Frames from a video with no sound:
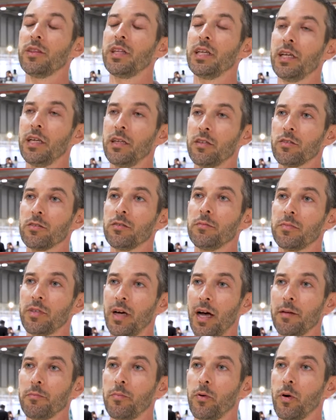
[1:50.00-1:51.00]
At the interim
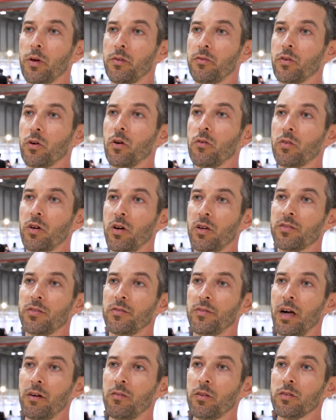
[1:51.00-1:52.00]
time point for overall
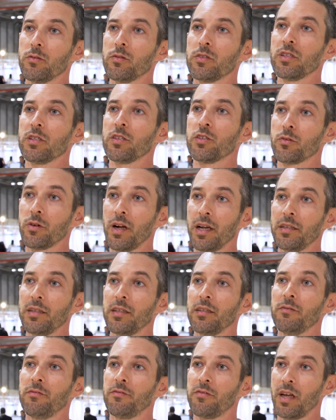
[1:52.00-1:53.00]
survival, there was a trend
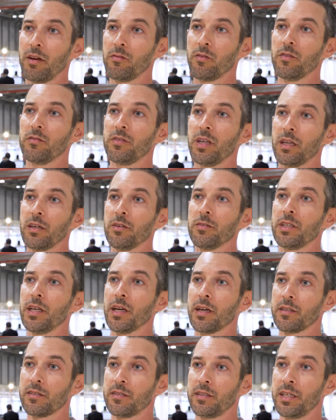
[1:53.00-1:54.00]
in favor of
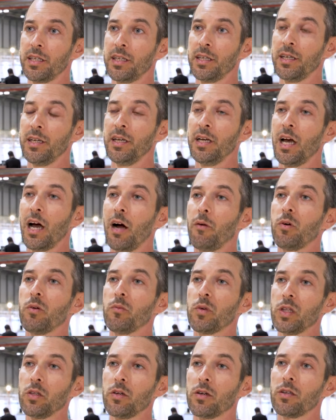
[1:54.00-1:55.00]
Dato-DXd. And when
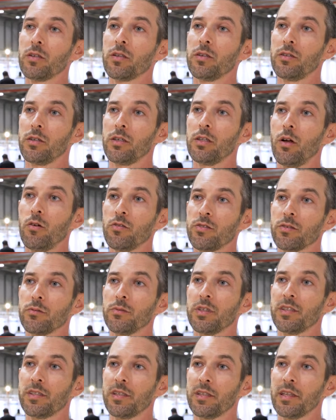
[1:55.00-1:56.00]
we look a little closer,
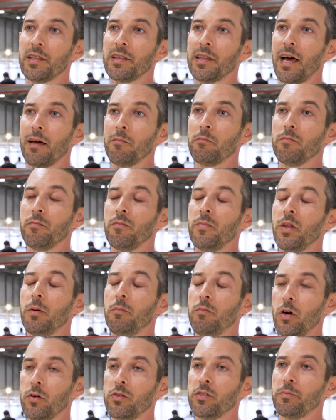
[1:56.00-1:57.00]
we see that the
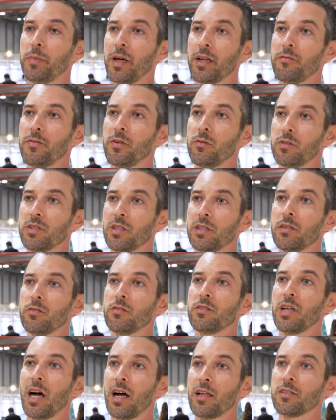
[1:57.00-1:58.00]
most benefit was in
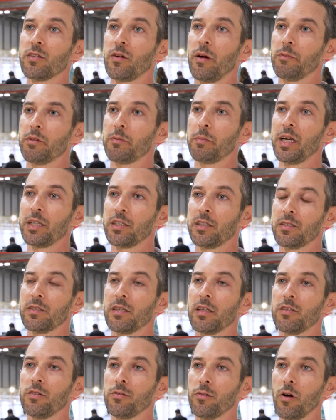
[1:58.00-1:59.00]
those non-squamous patients
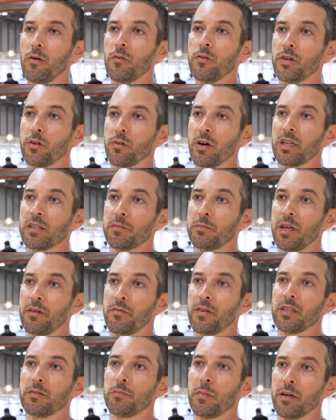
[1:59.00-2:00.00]
that drove the greatest
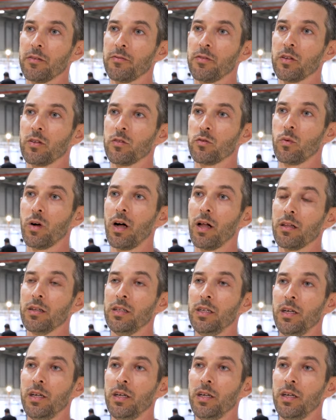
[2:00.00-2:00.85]
PFS benefit as well.